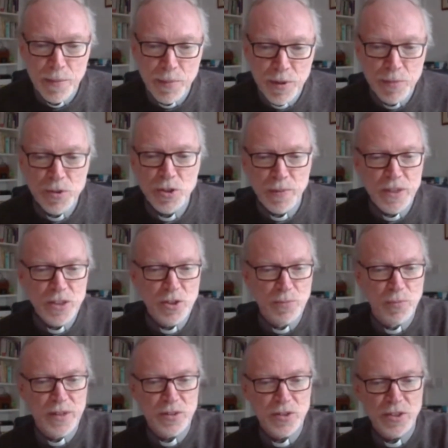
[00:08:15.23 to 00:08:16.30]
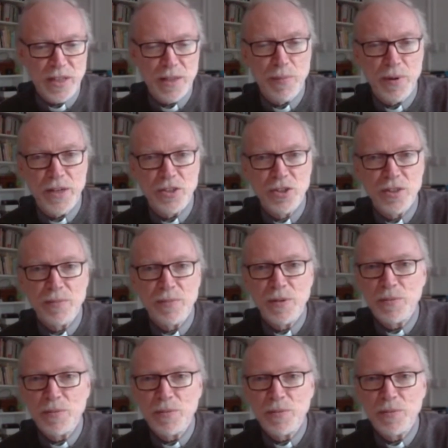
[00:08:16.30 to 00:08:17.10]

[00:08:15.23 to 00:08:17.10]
But there must have been some real celebration. I mean,